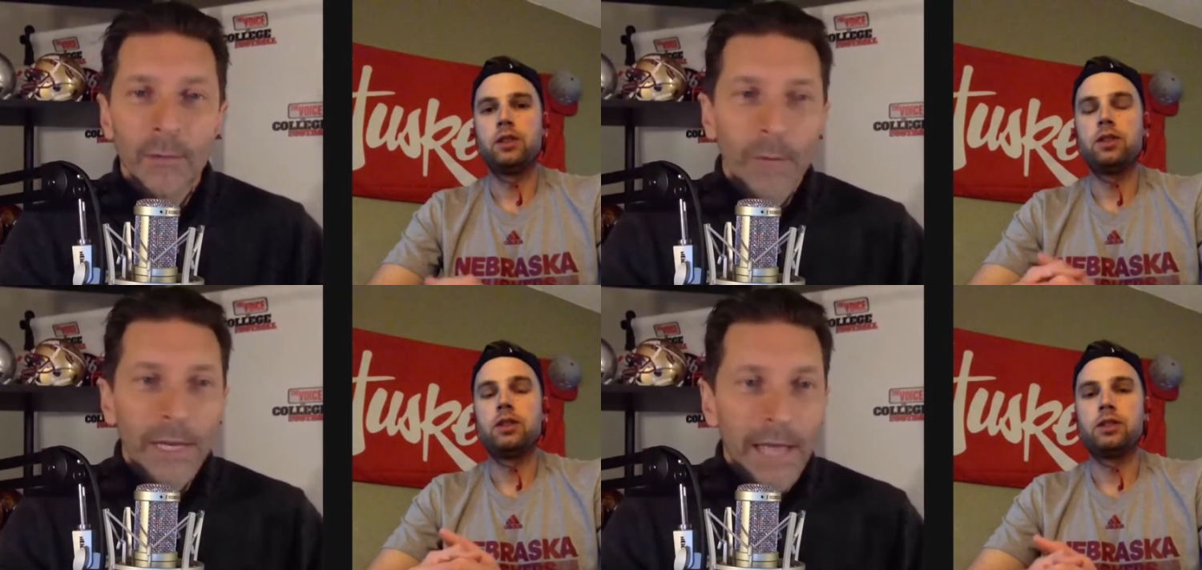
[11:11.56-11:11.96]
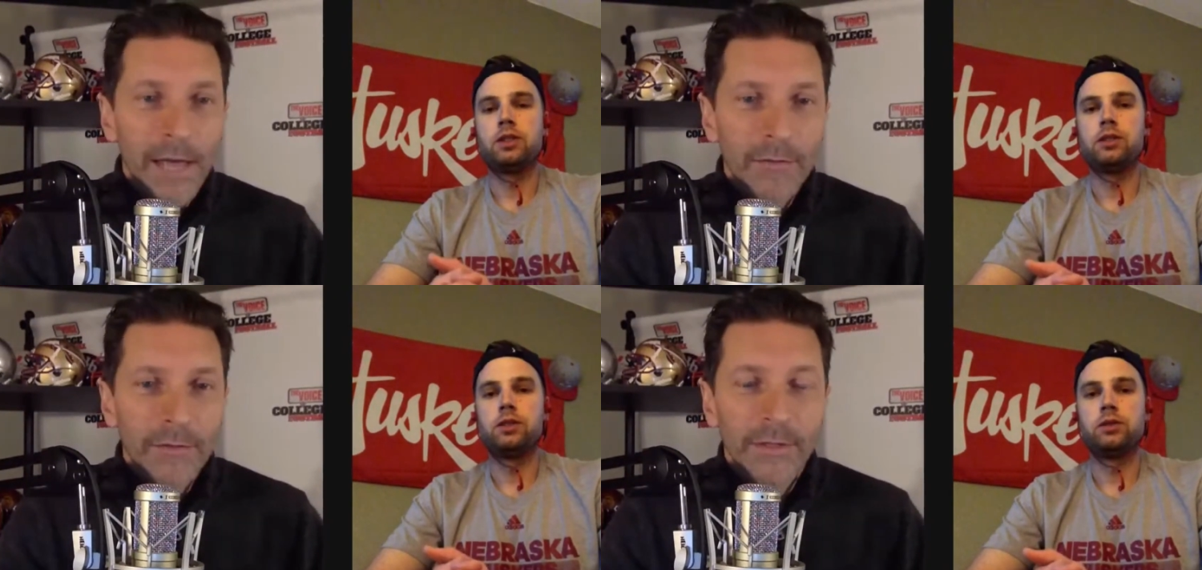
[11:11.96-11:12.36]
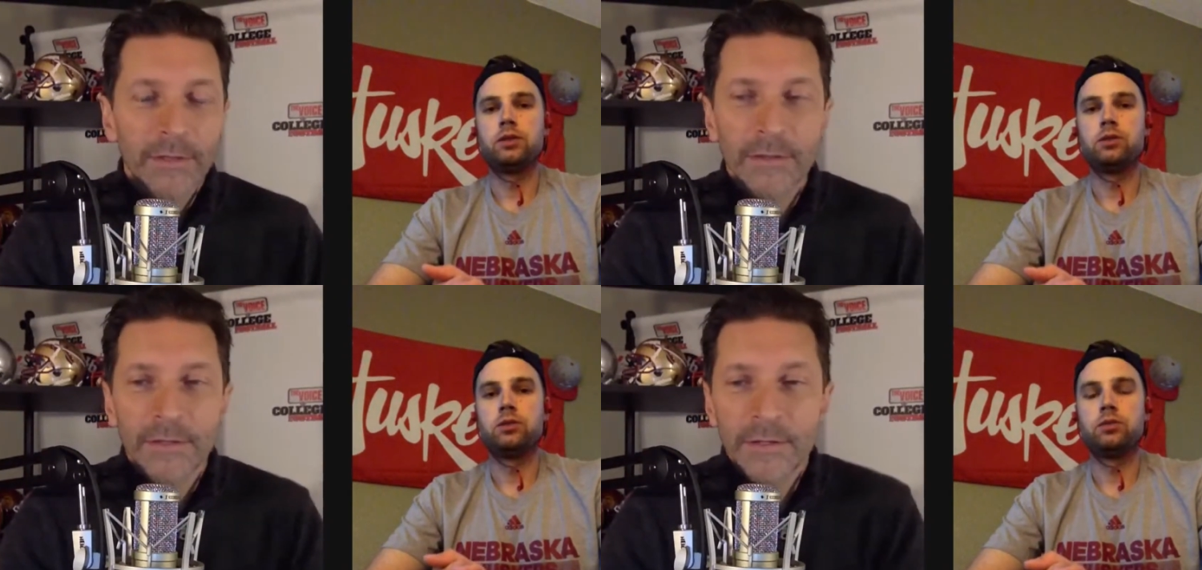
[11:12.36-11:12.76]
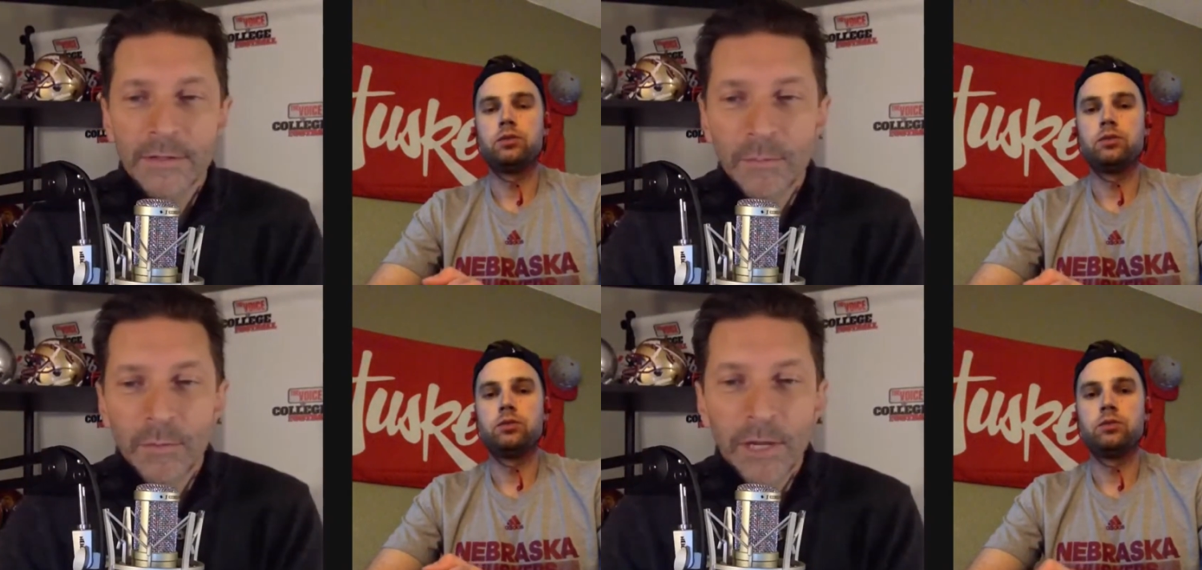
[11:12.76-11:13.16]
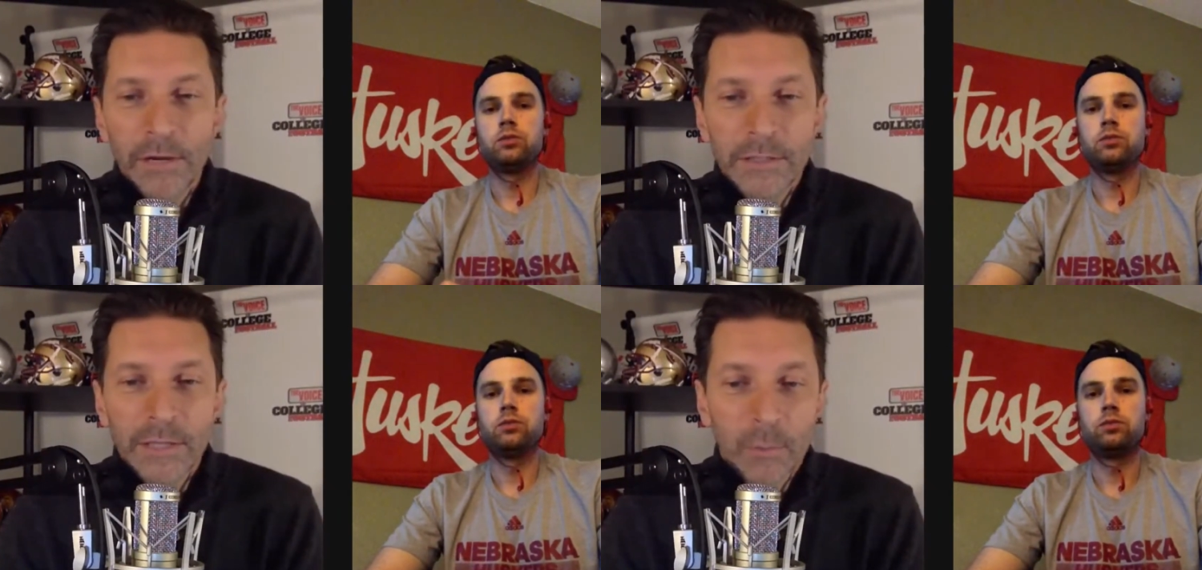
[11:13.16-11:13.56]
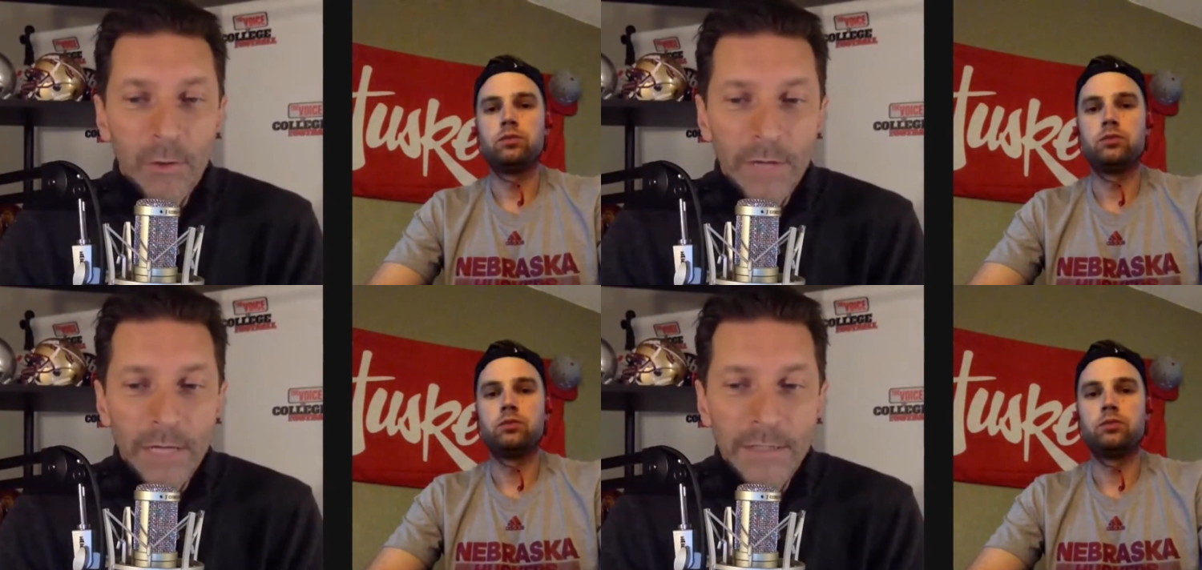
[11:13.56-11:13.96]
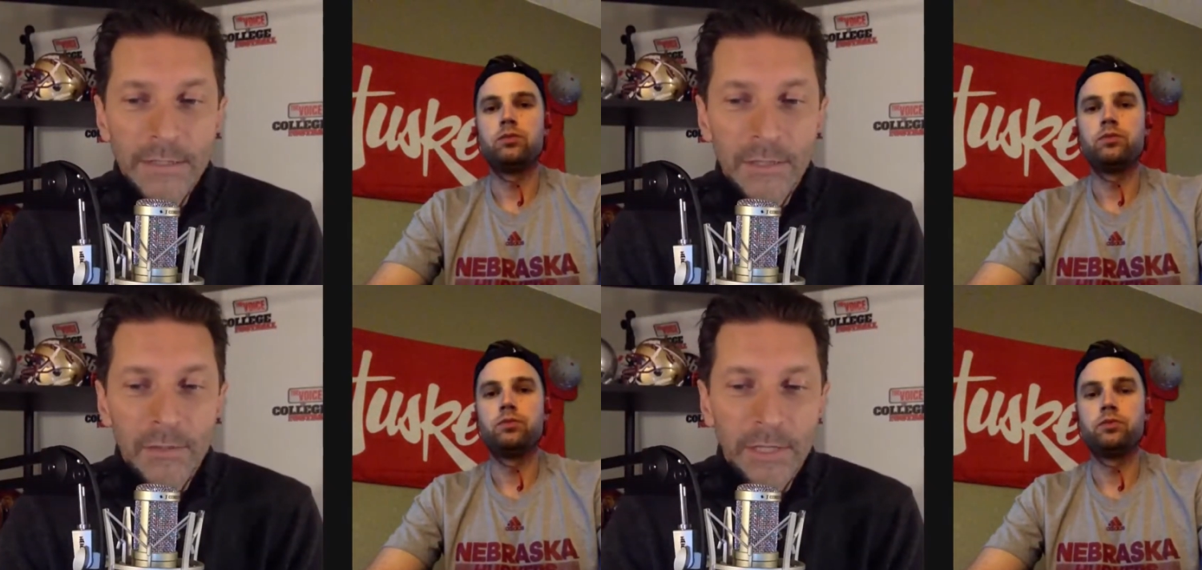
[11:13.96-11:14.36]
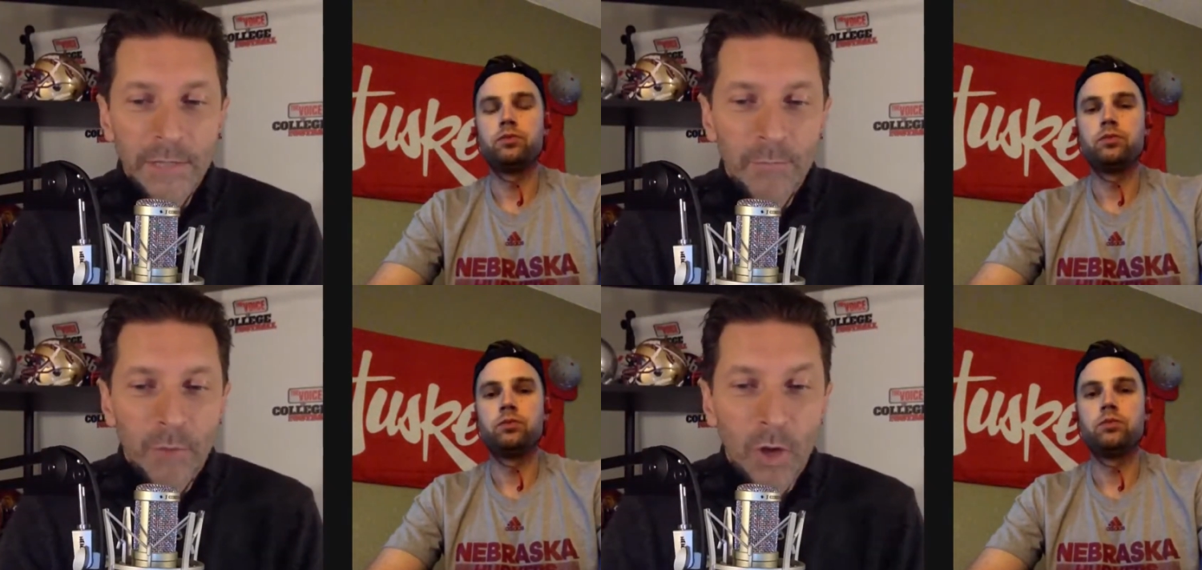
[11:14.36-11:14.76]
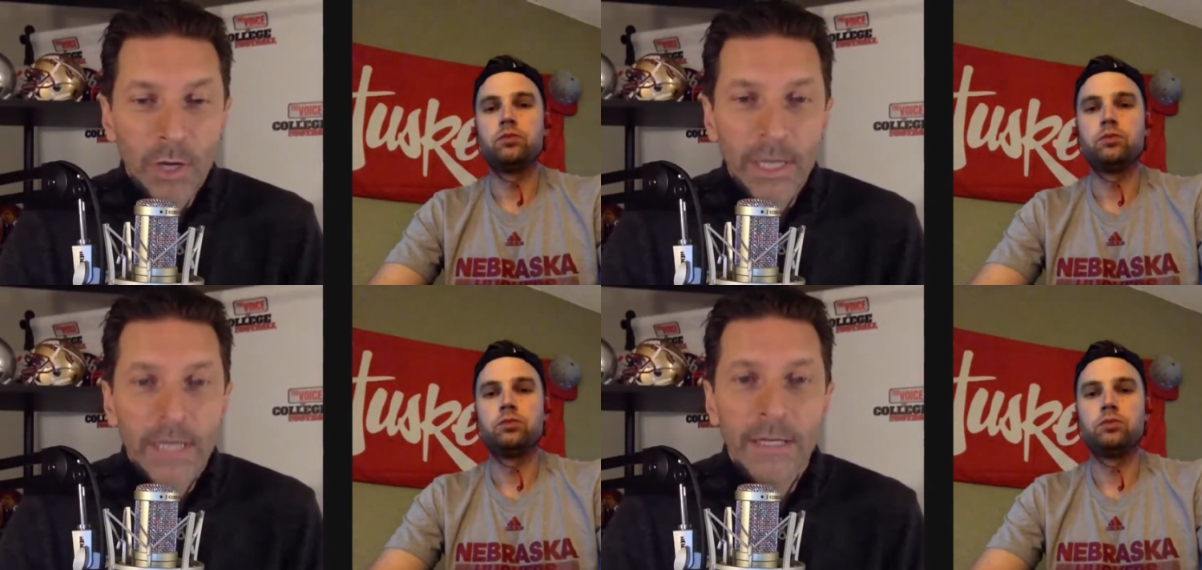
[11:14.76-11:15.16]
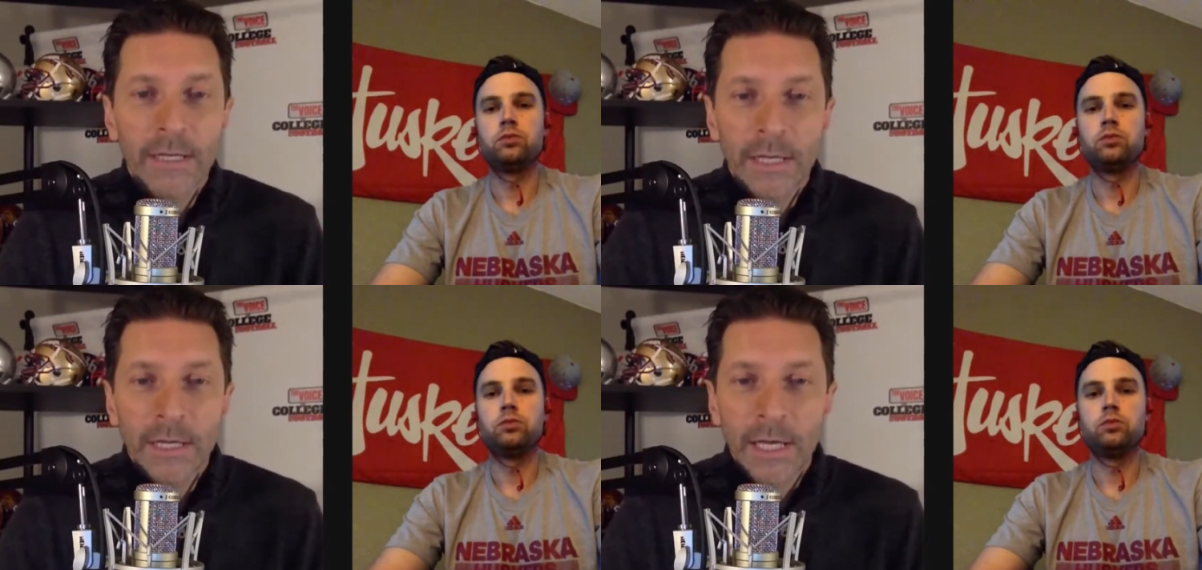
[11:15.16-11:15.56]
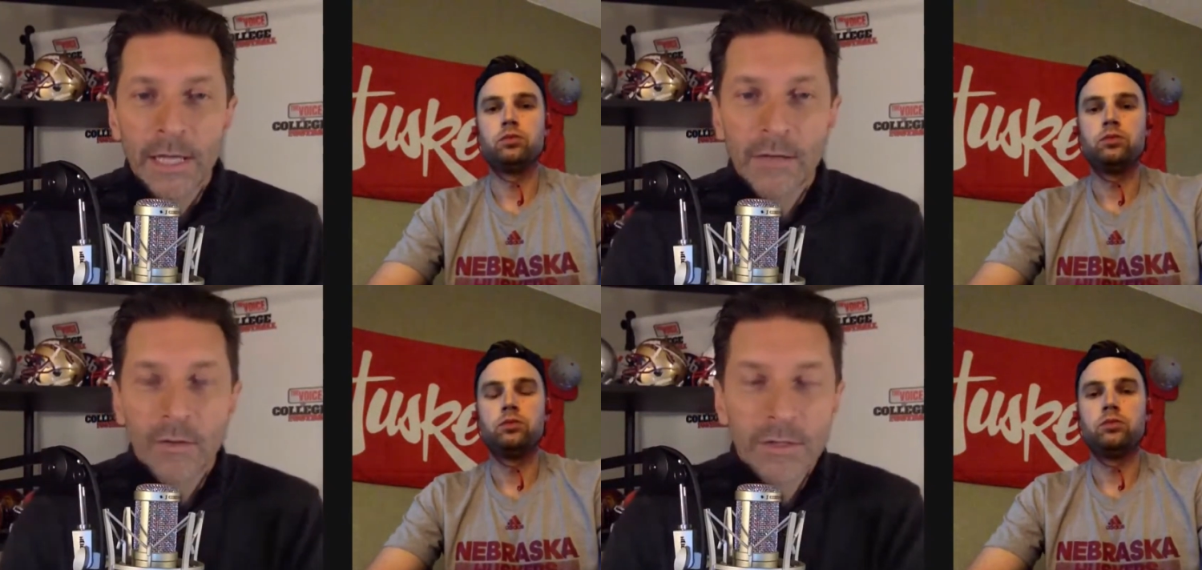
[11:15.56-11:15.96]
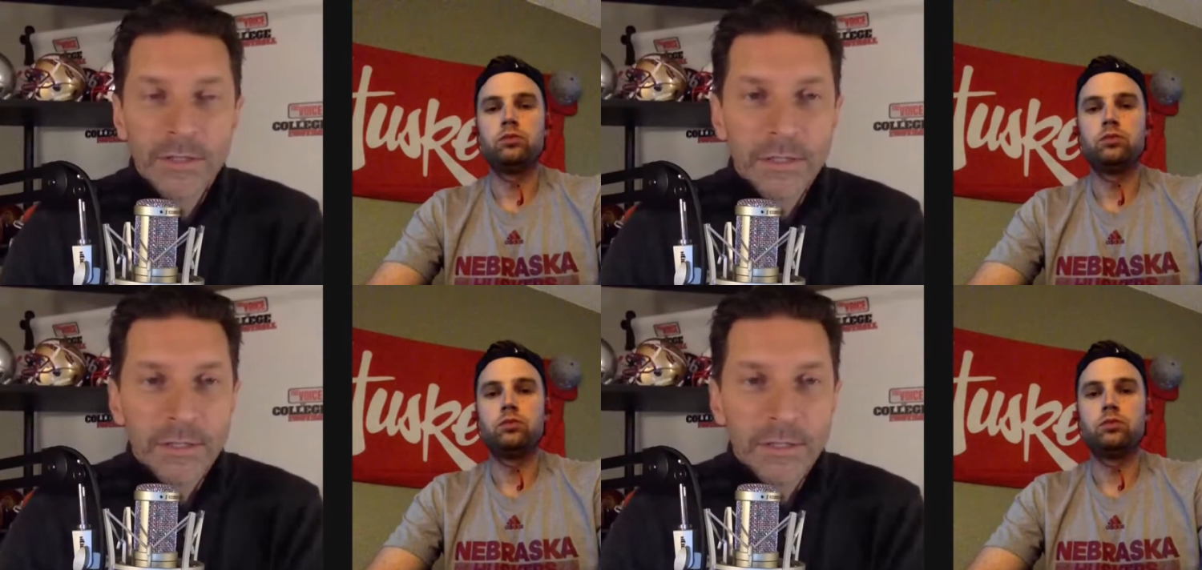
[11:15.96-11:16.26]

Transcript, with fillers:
Speaker 1: weed out the the, the players that weren't necessarily bought in and going to